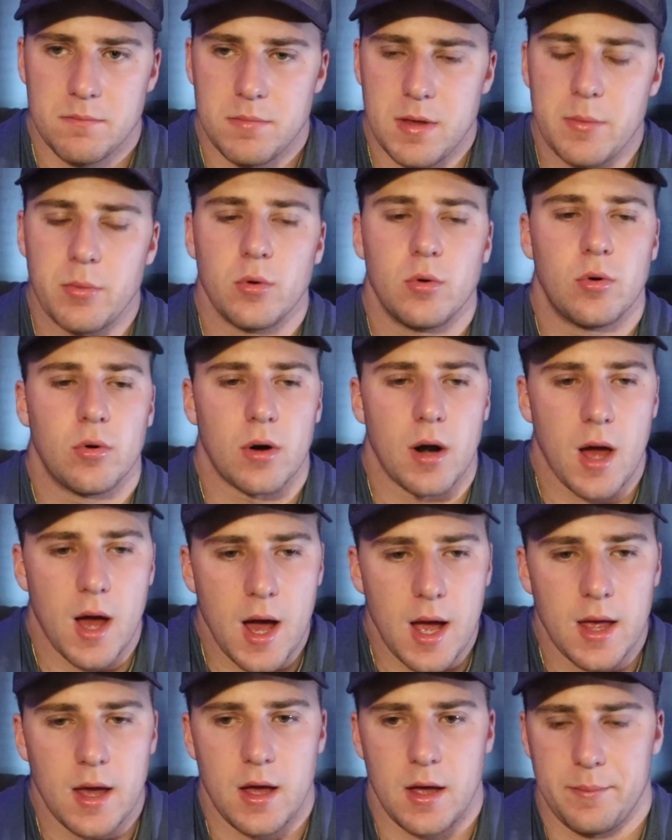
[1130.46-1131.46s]
People who are
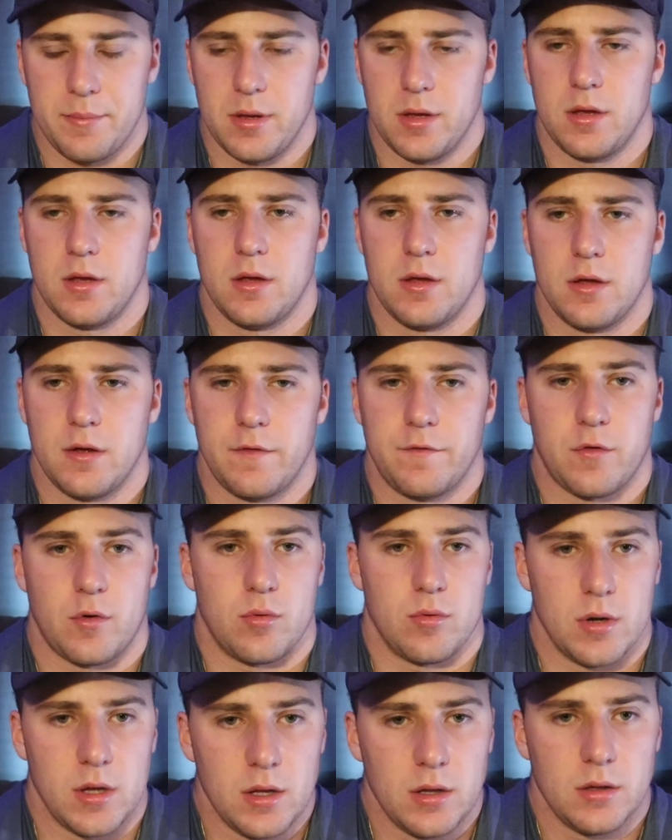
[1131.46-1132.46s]
high up, for
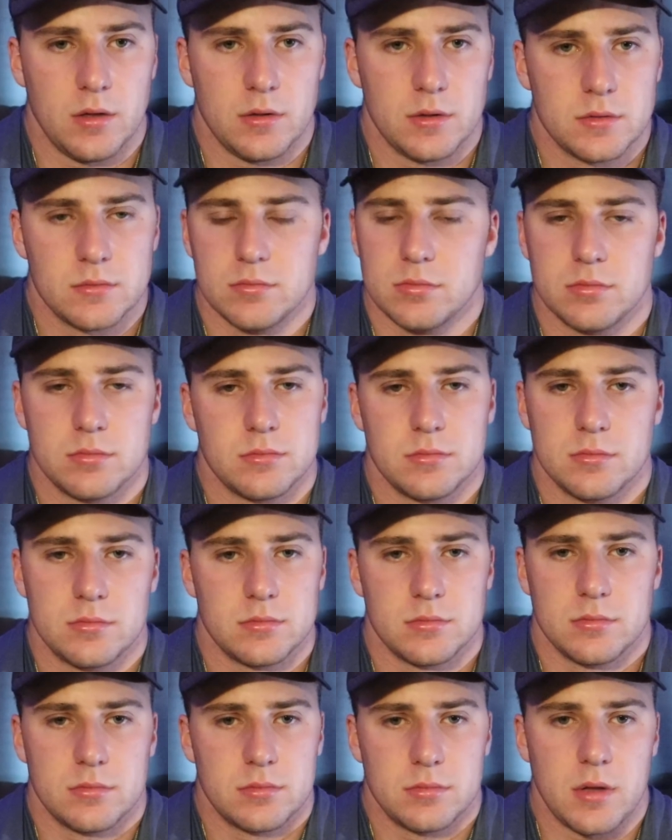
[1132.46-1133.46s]
real,
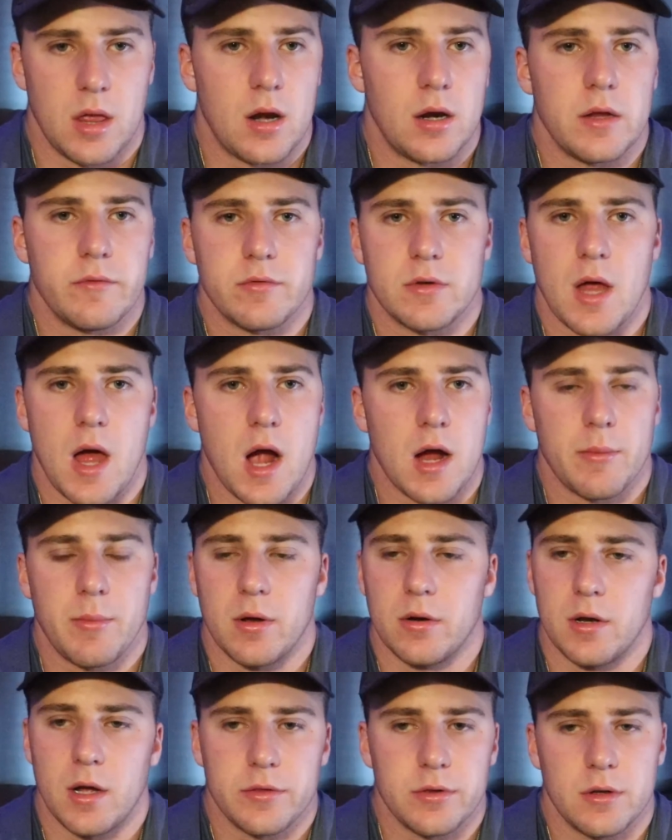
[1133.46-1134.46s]
they don't even talk
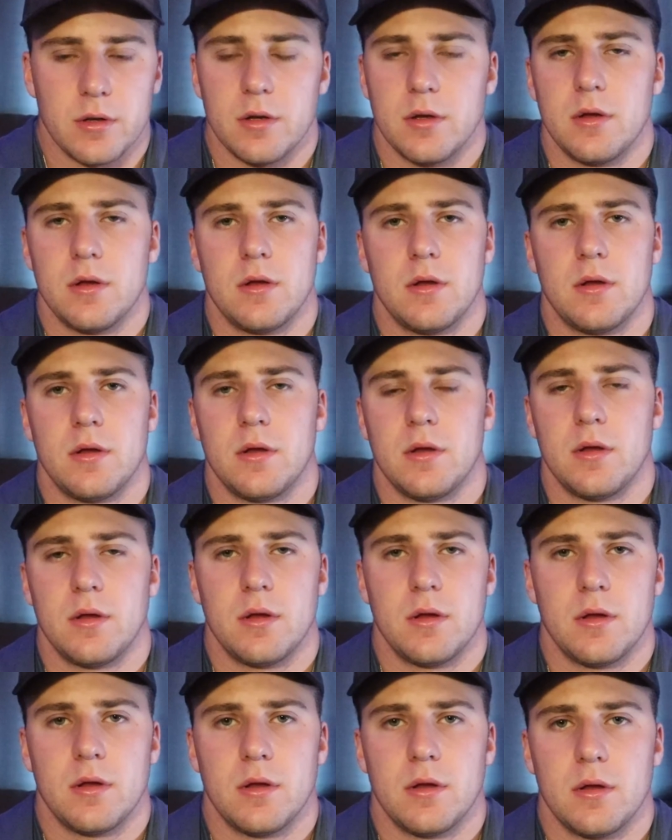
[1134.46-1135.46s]
about nothing.
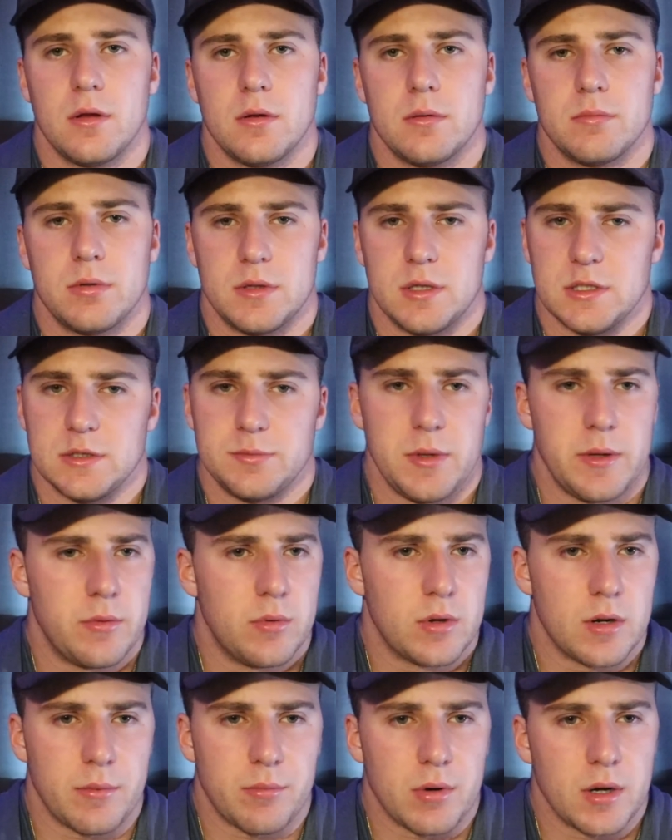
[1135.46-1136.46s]
But these
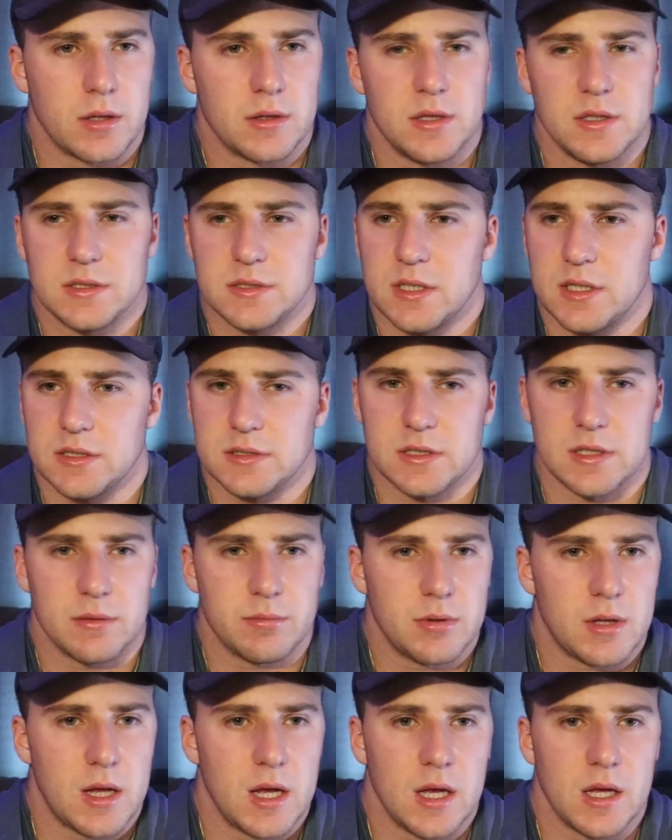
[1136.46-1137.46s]
people want to bring these things into
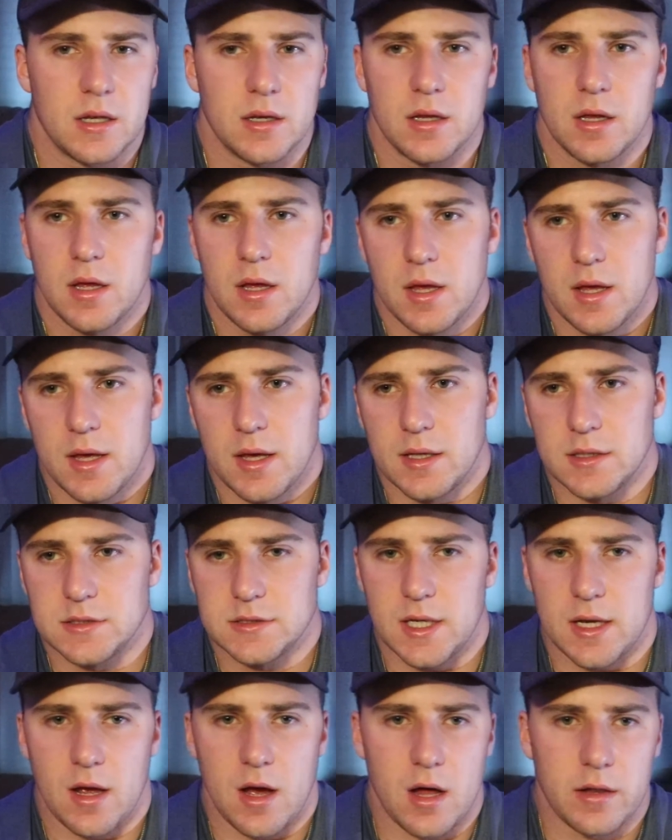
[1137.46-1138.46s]
play and
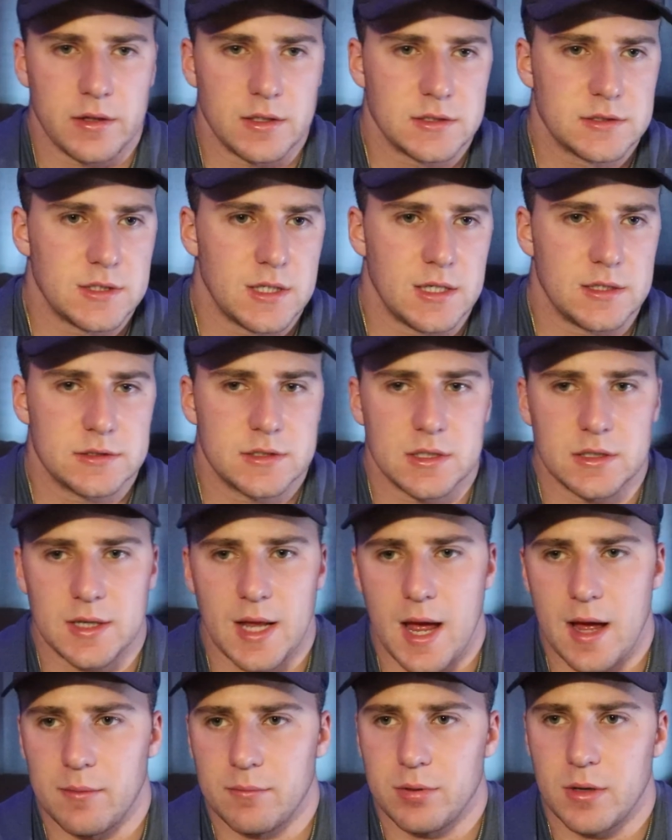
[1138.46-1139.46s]
say all these things and
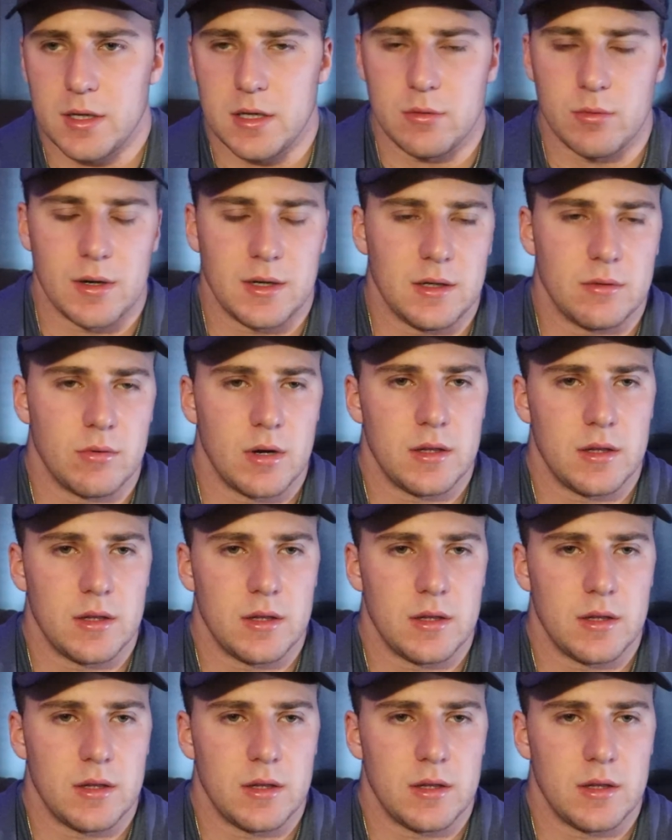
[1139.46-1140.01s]
downplay you any